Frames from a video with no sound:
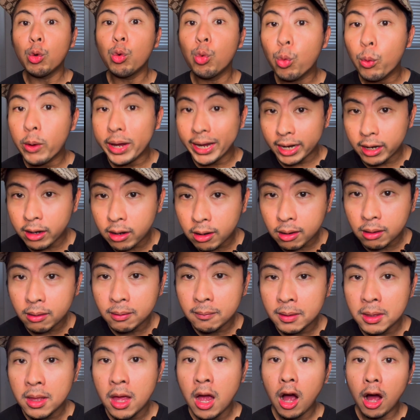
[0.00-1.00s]
wear
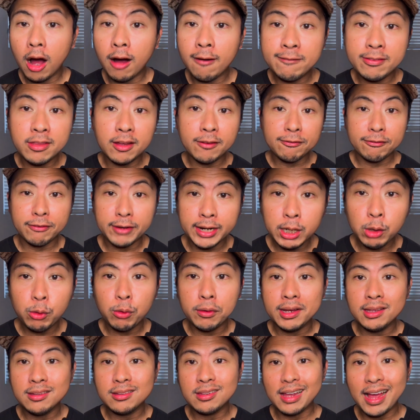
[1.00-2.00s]
of the
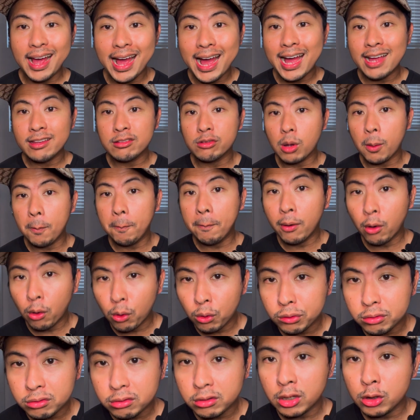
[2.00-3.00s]
fragrance as
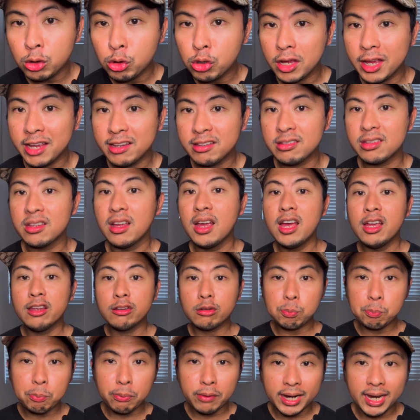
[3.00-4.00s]
opposed to just
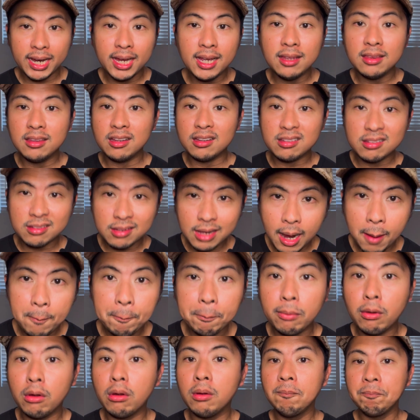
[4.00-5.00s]
spraying this
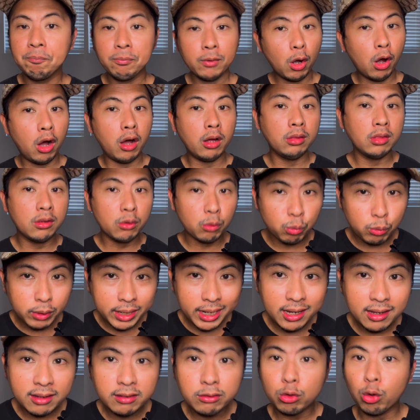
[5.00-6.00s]
sample on the
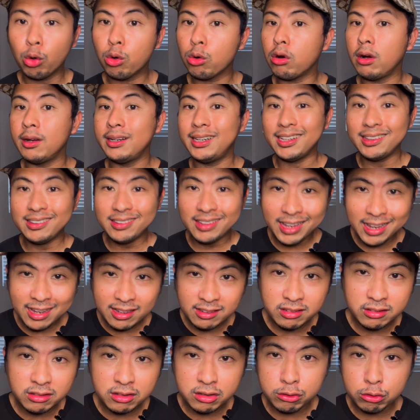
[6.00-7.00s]
wrist or on a
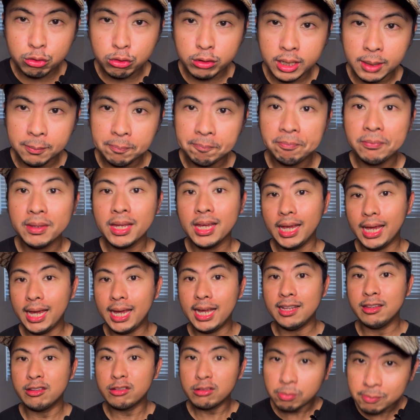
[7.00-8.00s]
test strip
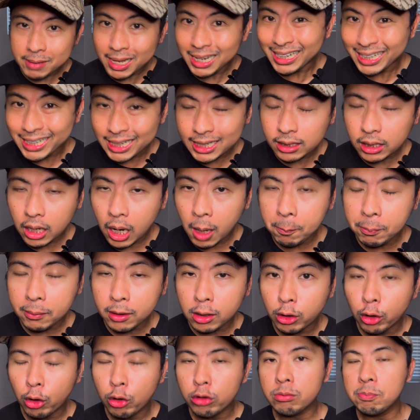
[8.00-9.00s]
and smelling it up
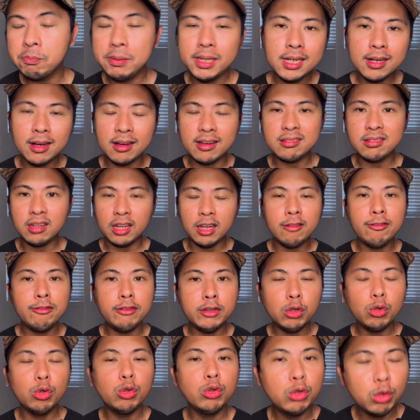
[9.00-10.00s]
close, because if
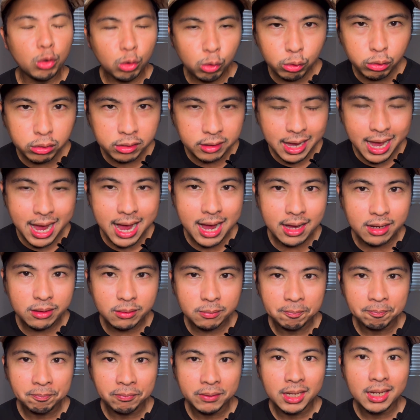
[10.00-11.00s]
you do that,
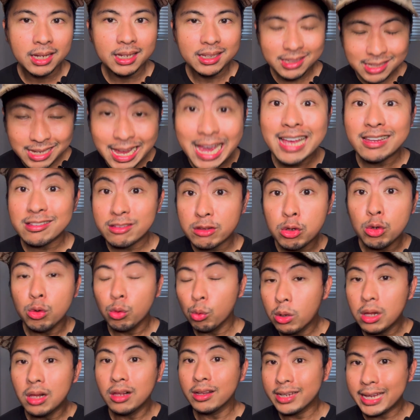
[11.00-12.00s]
yes, you
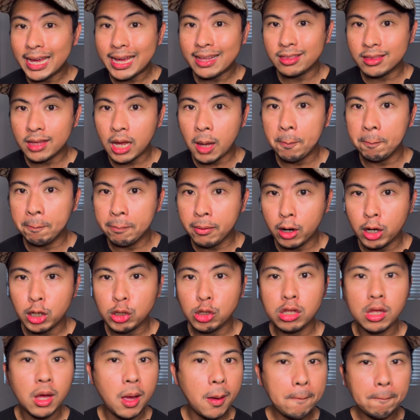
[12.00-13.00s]
will get that
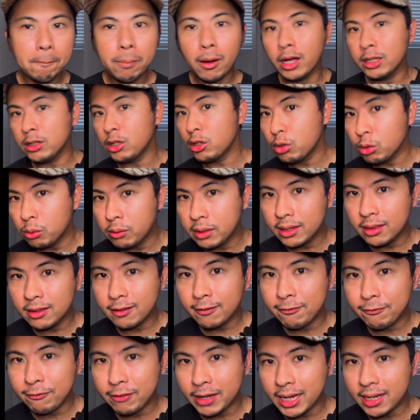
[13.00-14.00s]
birch punch you in the
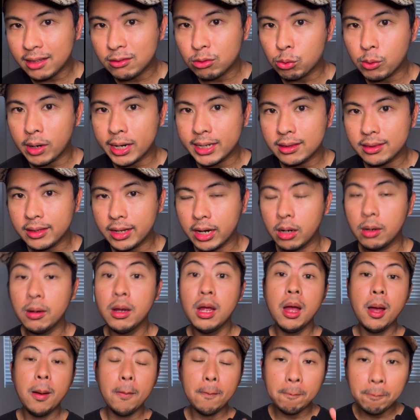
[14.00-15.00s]
face right there.
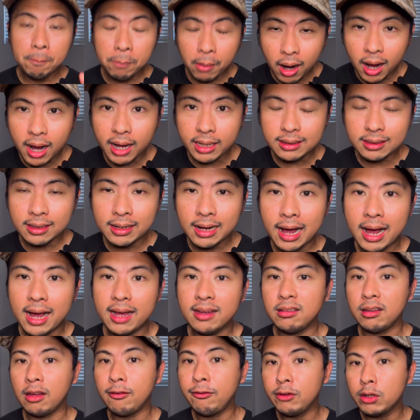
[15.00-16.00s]
But guys,
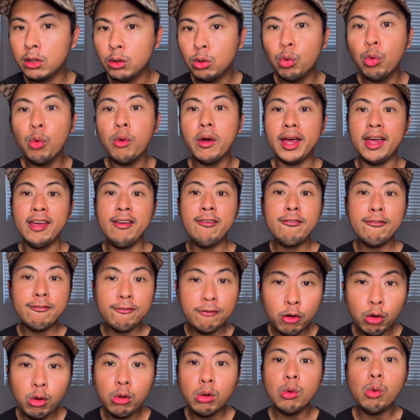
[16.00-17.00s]
if you do a
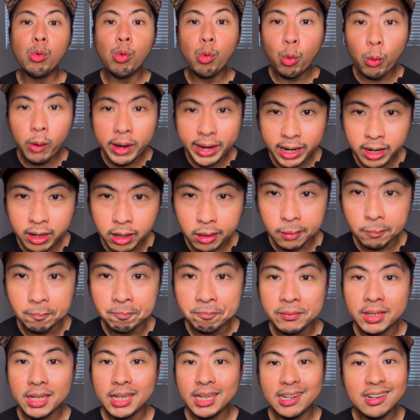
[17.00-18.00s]
full wear,
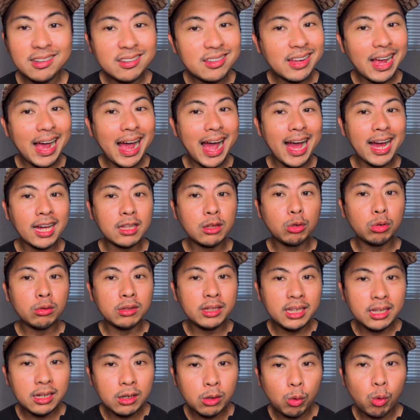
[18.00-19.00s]
it is
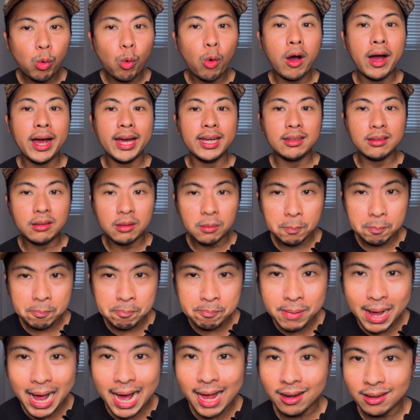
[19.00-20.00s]
actually quite
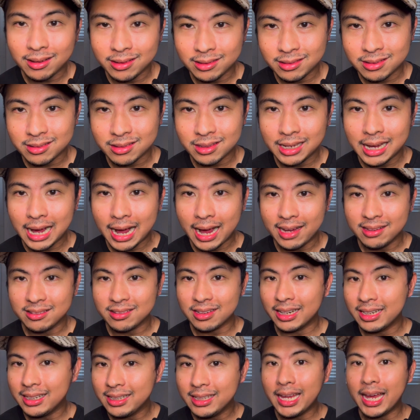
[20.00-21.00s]
balanced, guys.
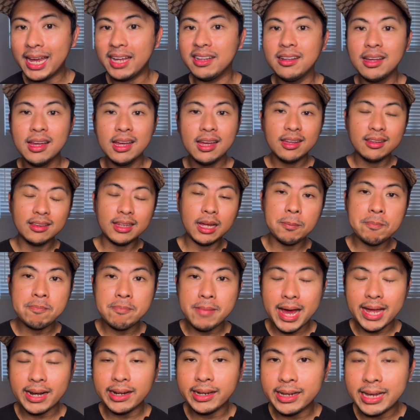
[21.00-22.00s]
Again, that
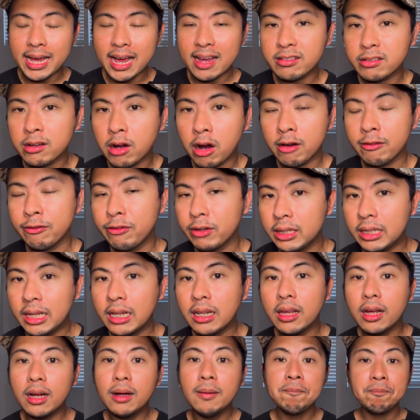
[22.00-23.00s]
Madagascar
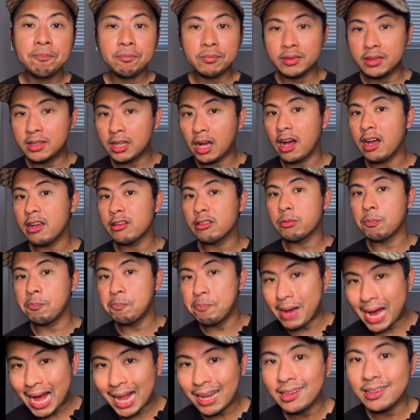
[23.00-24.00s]
vanilla does
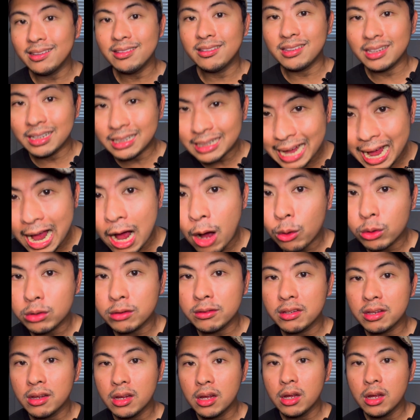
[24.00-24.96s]
balance it out